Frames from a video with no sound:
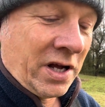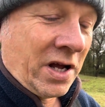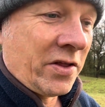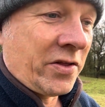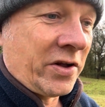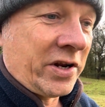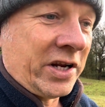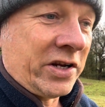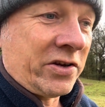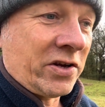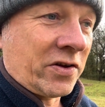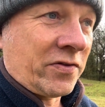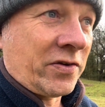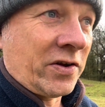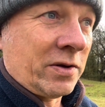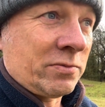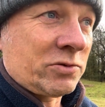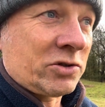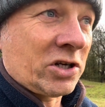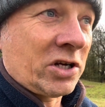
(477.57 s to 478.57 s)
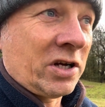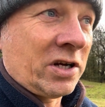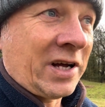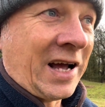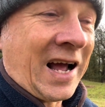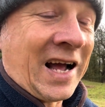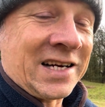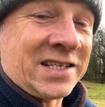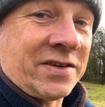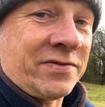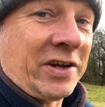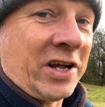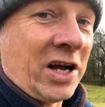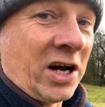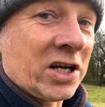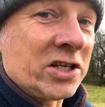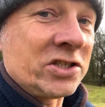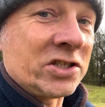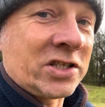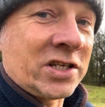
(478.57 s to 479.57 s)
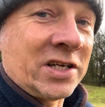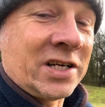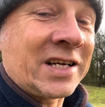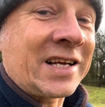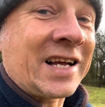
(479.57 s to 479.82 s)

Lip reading: than it does for them to actively hunt and